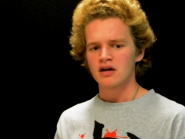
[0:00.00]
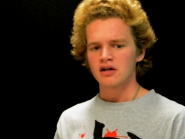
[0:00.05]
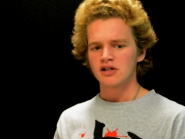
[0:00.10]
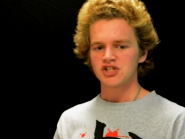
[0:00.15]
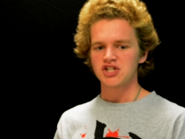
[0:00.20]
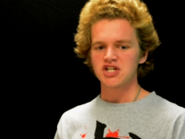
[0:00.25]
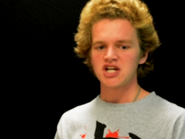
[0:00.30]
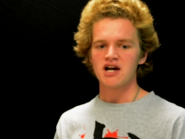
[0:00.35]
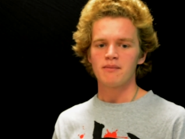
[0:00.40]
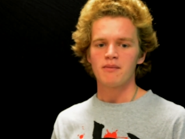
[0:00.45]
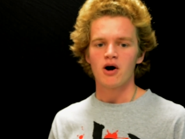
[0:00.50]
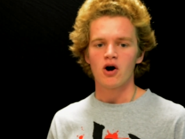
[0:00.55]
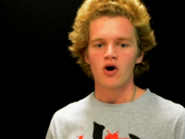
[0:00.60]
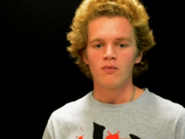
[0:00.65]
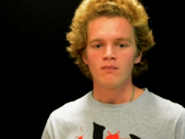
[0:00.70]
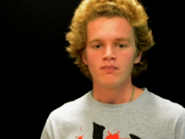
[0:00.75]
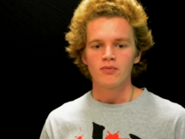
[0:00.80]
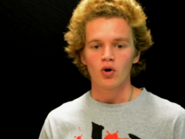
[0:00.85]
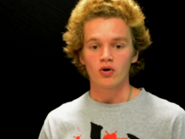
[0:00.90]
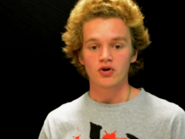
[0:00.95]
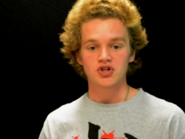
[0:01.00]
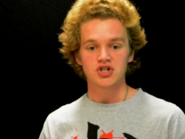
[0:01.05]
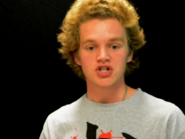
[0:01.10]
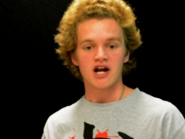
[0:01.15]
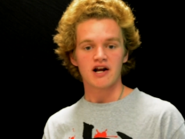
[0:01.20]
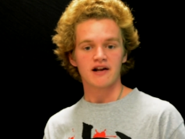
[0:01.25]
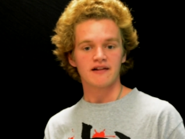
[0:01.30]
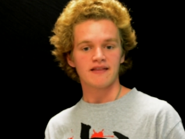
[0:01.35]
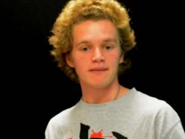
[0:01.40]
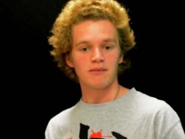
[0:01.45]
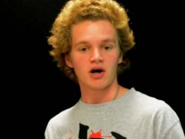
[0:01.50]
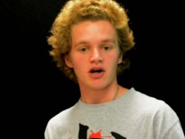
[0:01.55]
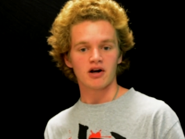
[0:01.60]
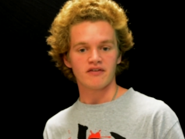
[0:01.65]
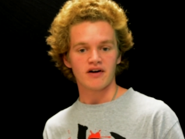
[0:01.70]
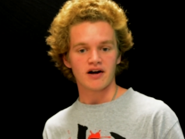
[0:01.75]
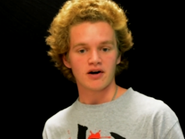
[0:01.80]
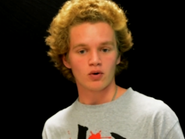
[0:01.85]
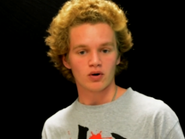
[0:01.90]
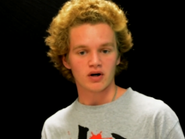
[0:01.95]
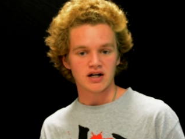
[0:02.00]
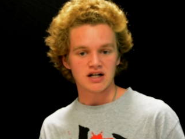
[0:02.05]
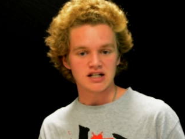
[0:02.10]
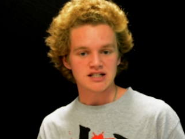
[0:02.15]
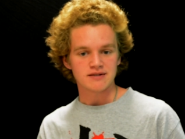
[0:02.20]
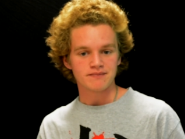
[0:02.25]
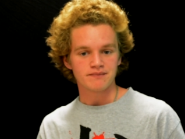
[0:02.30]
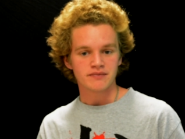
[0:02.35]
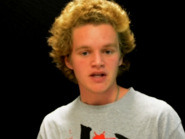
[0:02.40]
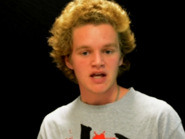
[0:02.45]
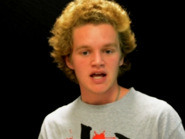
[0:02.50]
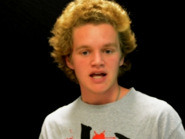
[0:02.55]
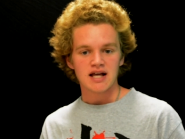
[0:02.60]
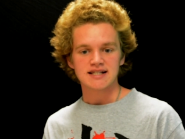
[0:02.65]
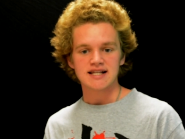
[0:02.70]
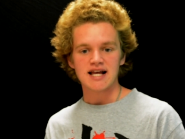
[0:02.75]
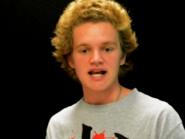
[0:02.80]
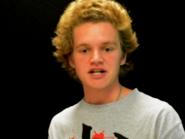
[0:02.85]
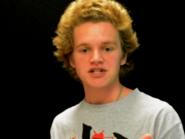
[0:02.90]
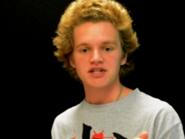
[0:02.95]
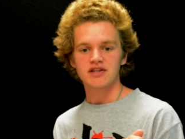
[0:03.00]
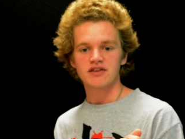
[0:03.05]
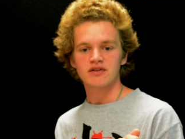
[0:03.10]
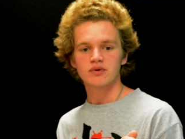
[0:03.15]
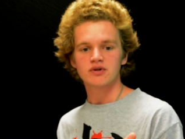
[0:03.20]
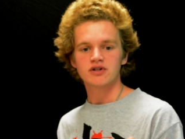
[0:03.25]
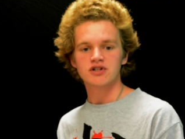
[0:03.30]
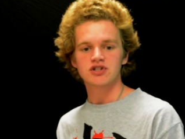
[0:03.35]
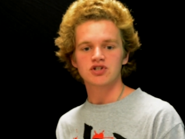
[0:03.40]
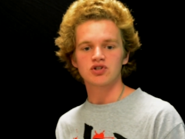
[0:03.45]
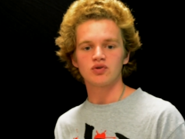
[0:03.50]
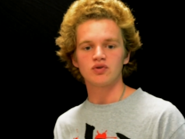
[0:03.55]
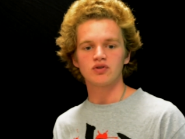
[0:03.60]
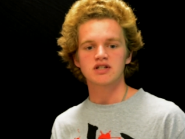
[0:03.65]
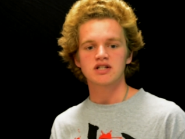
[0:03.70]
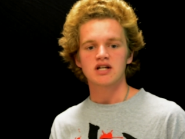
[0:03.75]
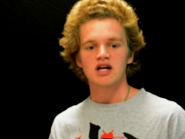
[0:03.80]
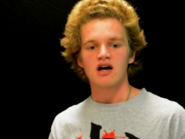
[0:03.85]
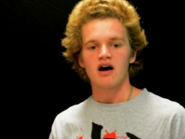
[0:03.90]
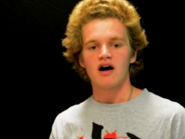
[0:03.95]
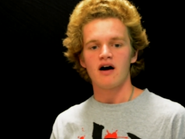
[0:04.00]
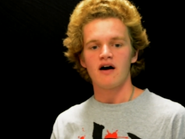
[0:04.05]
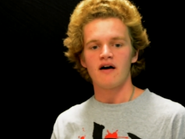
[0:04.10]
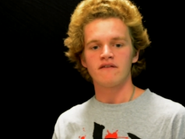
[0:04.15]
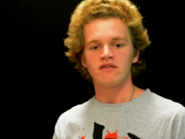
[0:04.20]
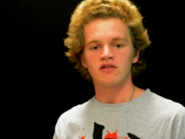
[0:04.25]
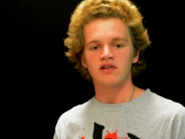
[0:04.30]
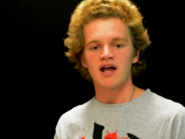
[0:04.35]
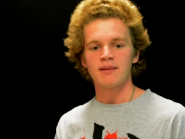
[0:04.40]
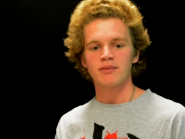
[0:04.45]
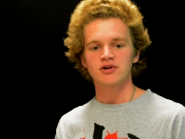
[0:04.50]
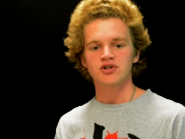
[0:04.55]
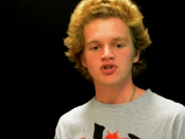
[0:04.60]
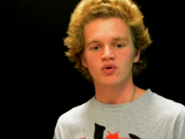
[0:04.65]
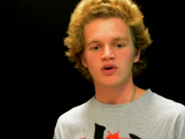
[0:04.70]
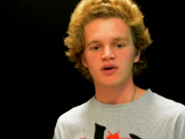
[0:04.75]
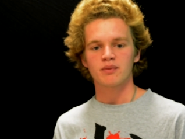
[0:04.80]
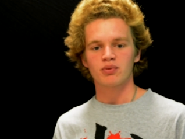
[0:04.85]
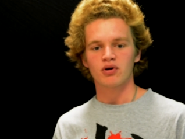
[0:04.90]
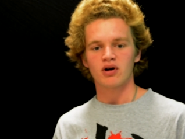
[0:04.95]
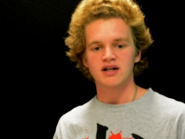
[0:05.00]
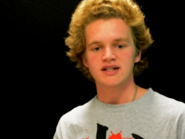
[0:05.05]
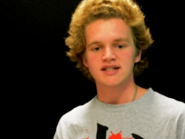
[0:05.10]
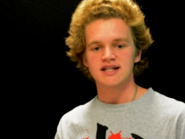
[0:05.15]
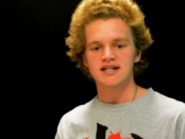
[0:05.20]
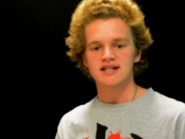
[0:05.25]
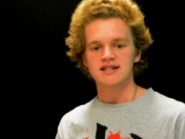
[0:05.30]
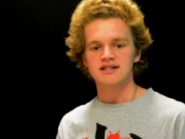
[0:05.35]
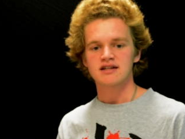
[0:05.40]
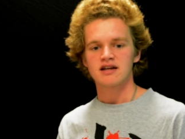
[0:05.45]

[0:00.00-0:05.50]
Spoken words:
GMO, or genetically modified organism, is actually the result of laboratory process